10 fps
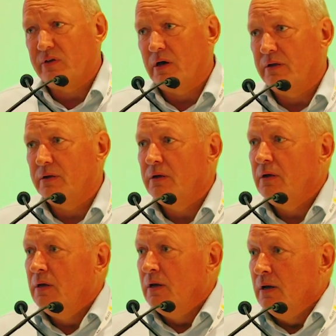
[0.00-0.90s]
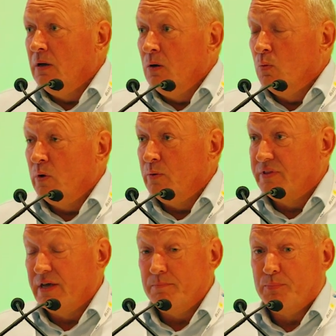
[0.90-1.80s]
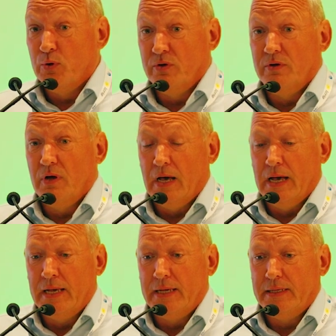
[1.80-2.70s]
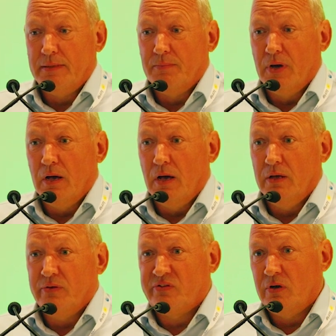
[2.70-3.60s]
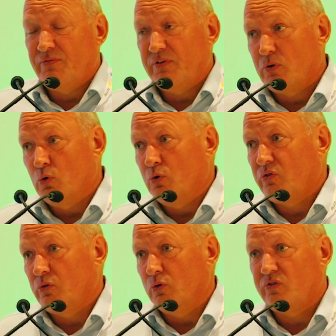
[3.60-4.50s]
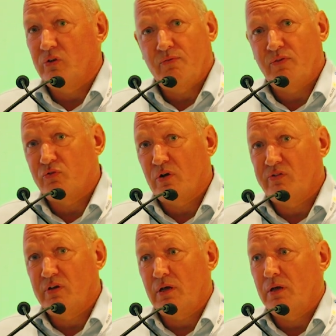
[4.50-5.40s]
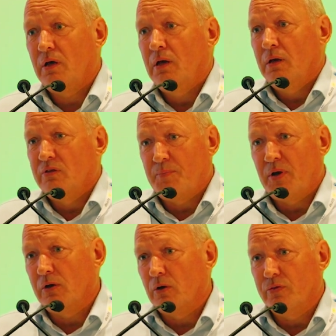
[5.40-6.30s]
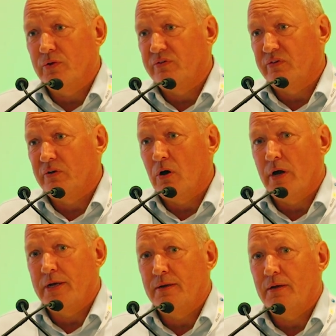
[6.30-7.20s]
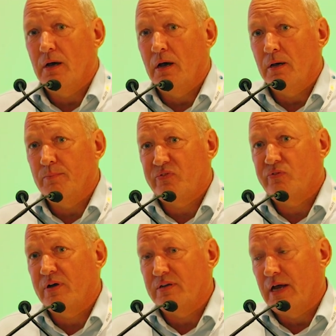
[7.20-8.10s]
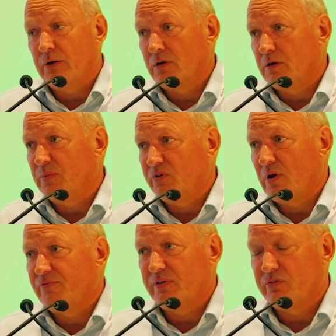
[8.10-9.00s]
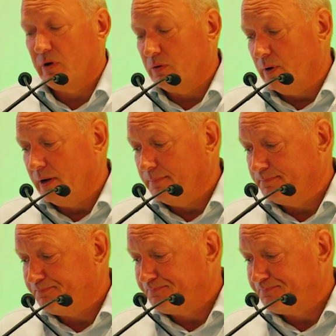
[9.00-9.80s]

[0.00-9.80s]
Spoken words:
is done, we would then put a surface course or surface dressing, depending on the design, straight down and can be trafficked straight away.